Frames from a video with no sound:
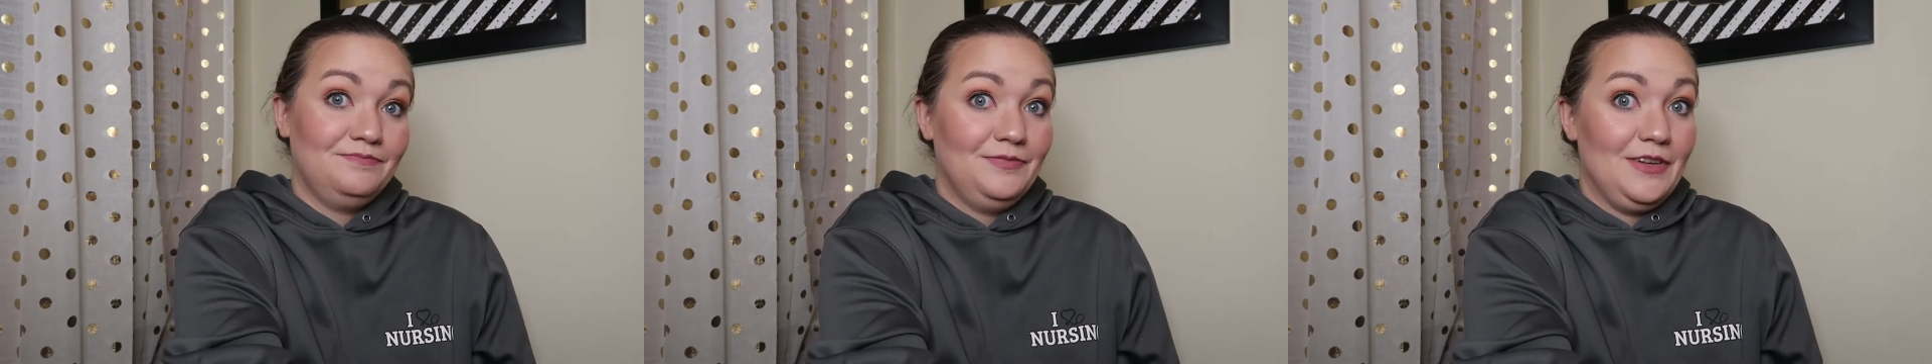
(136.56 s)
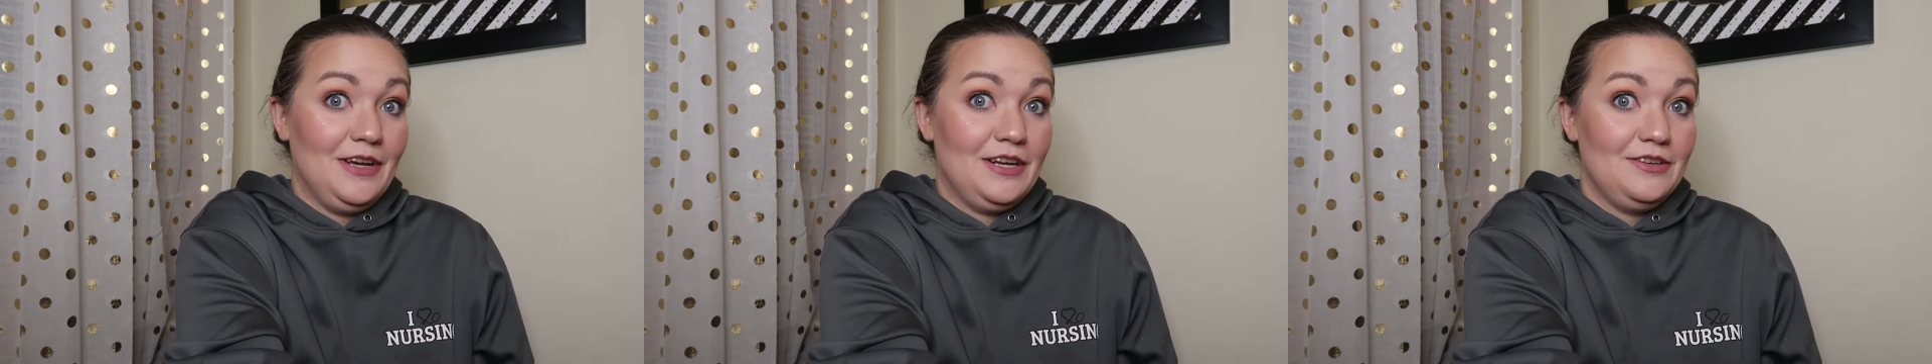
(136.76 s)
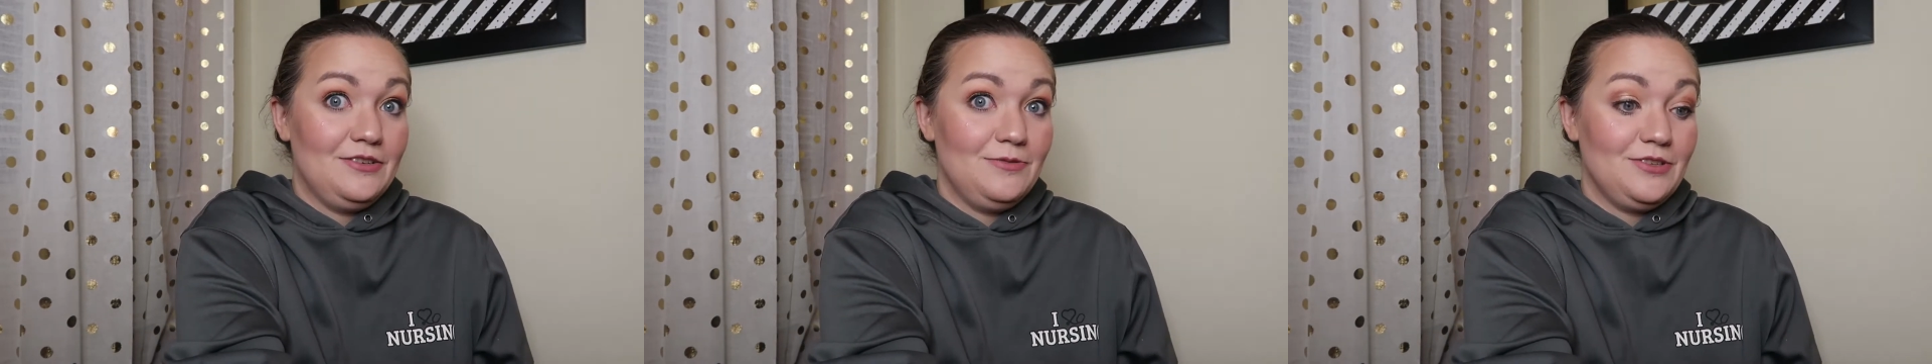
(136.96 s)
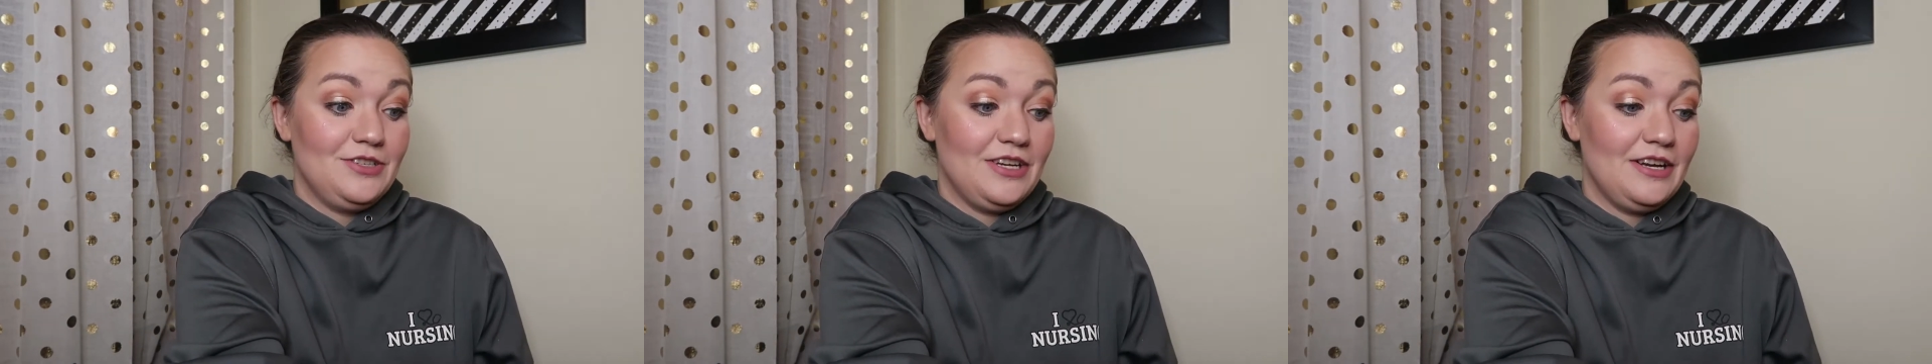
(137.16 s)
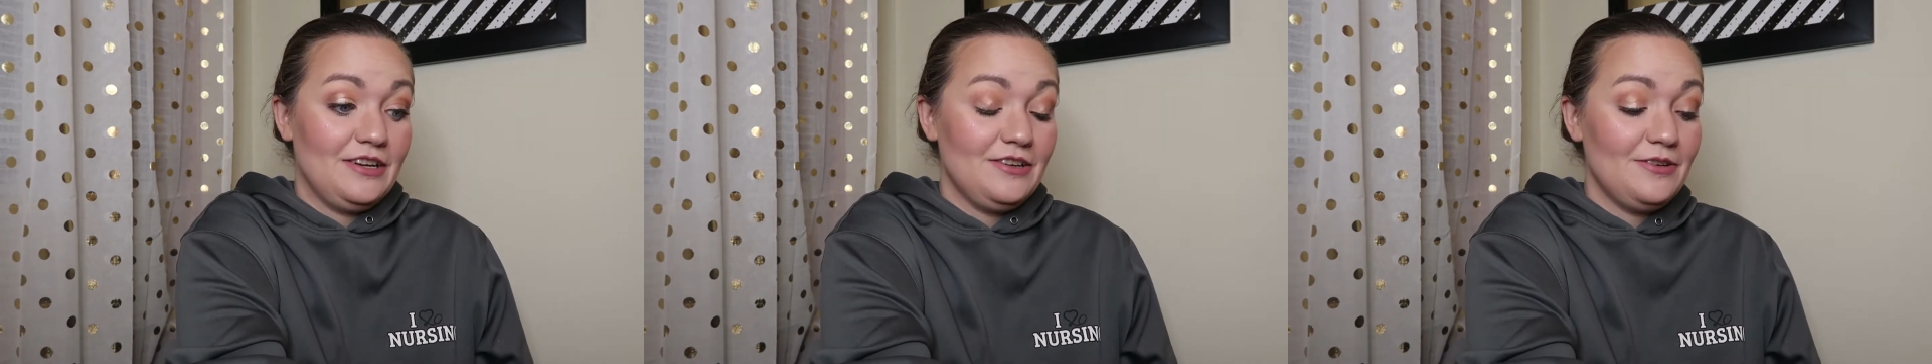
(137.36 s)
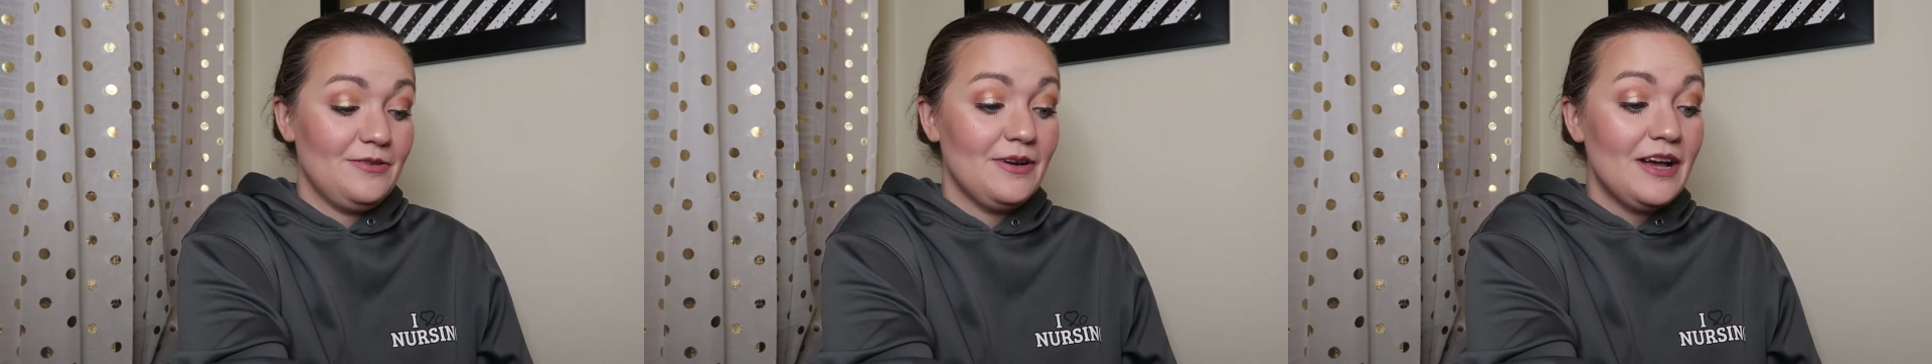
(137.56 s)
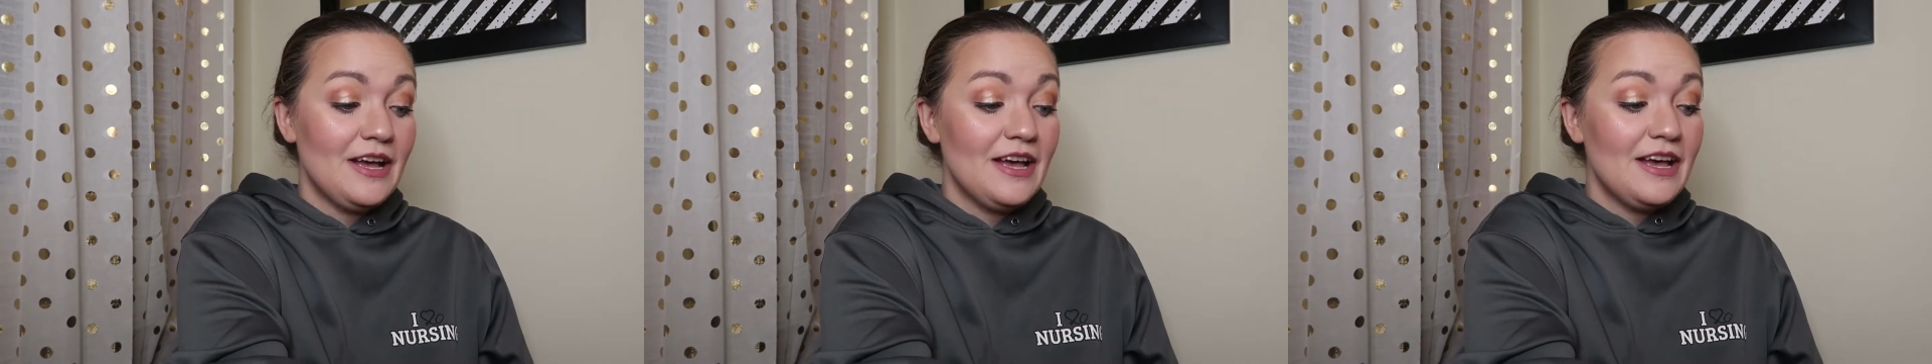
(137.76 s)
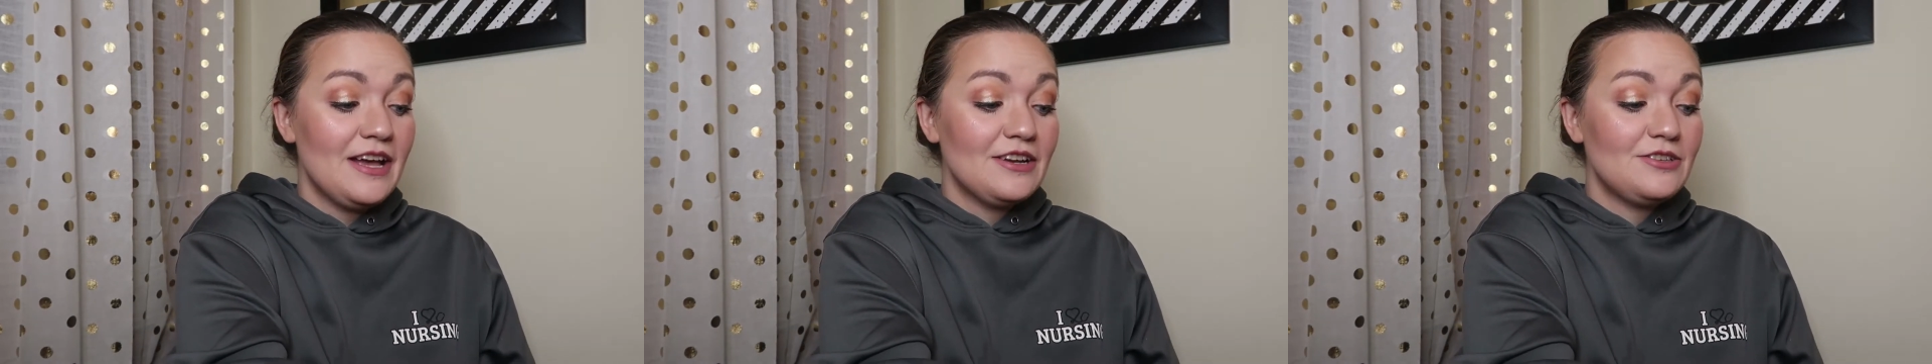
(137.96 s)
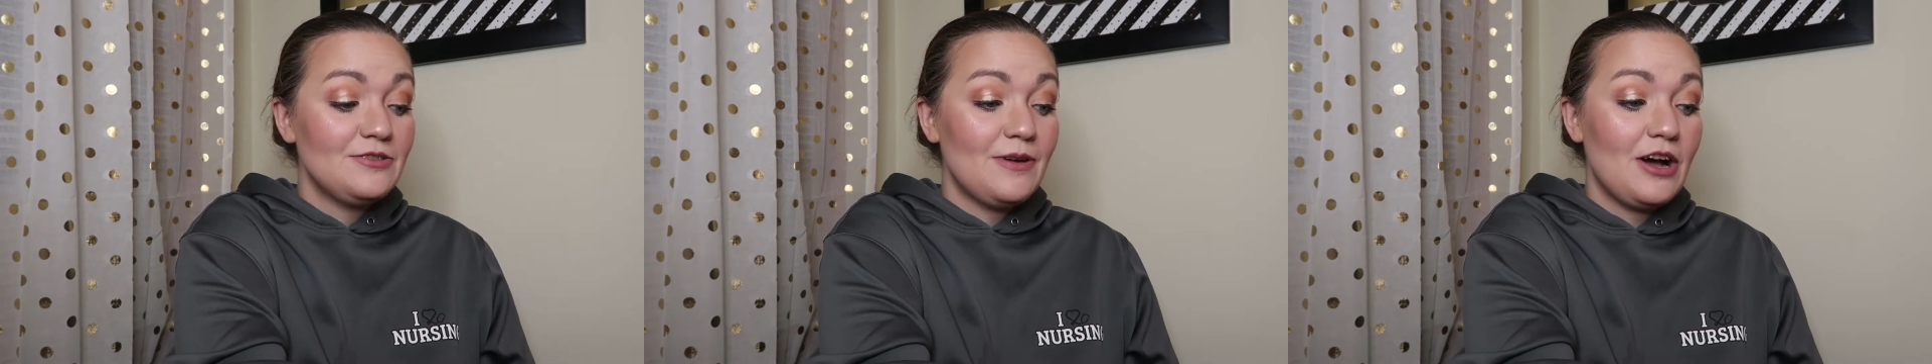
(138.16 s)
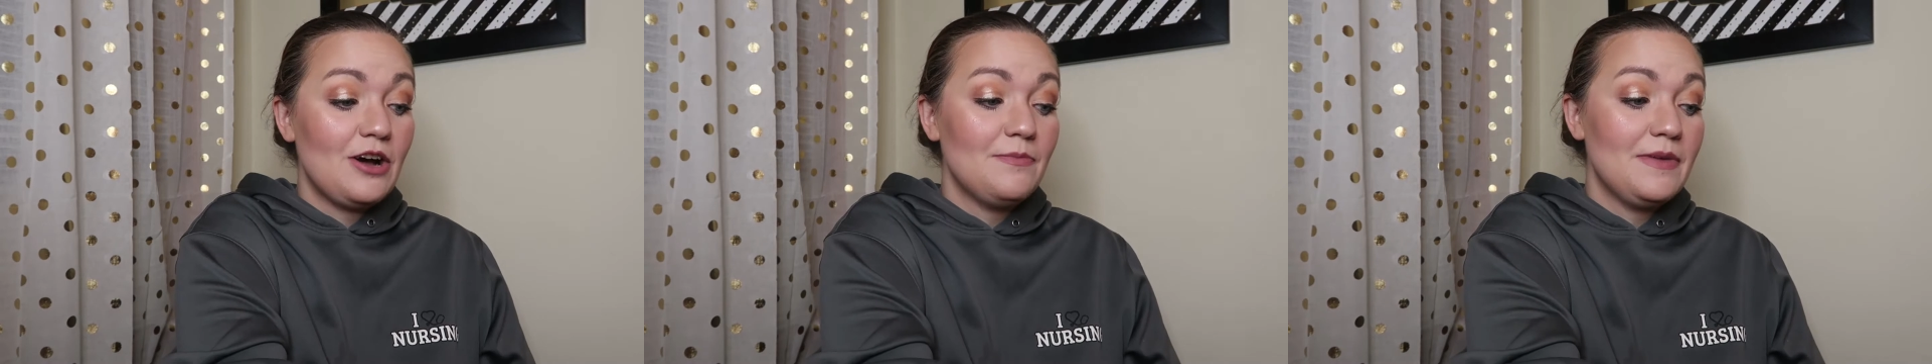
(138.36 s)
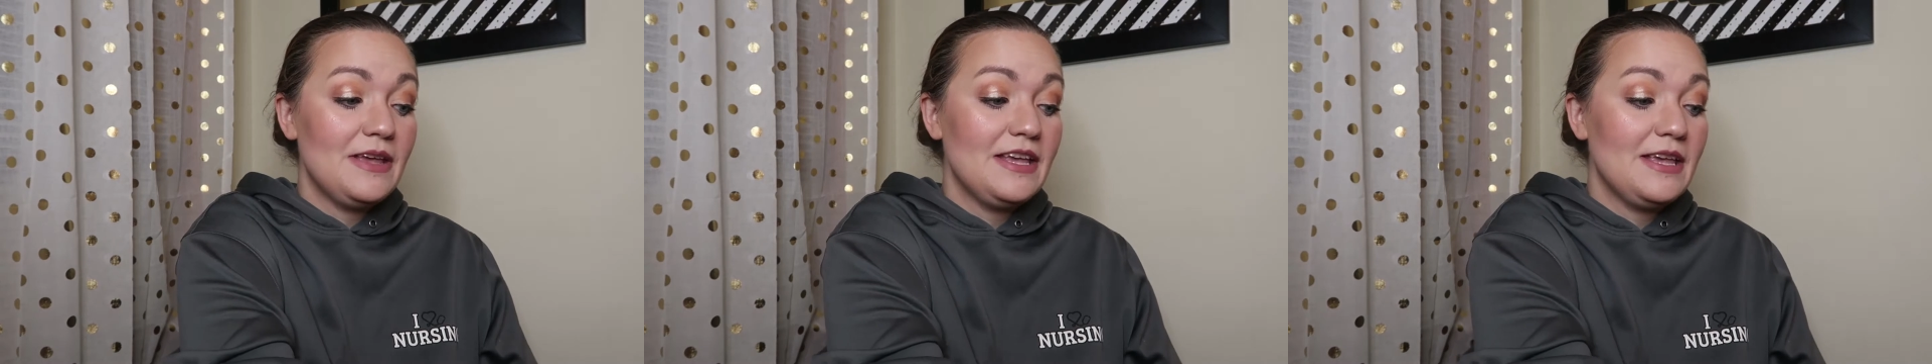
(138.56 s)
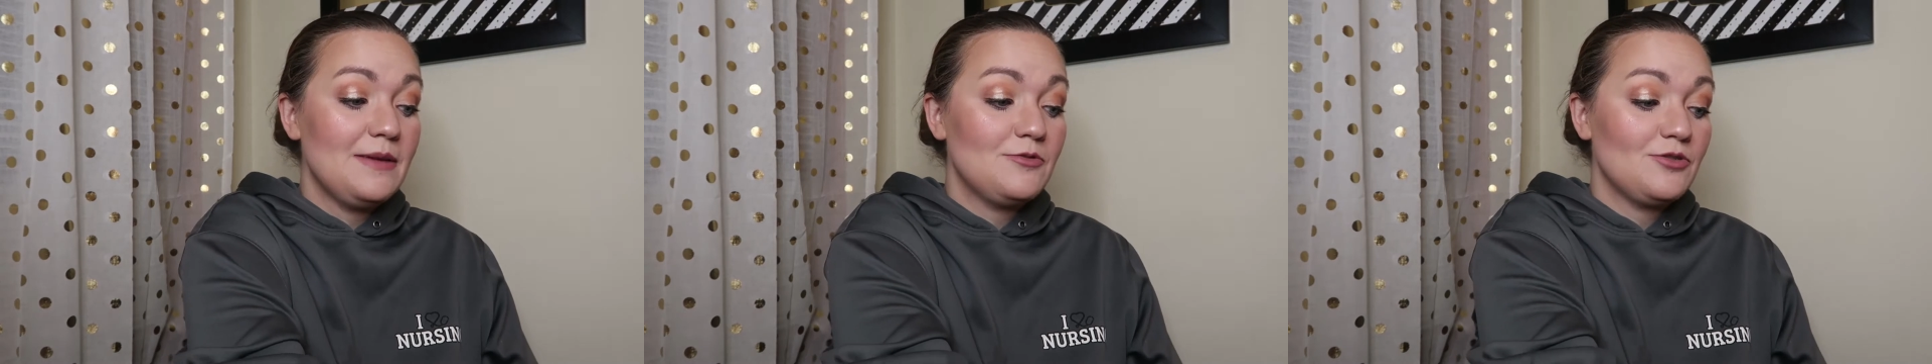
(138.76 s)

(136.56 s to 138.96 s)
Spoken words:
you gotta do what you gotta do to help me keep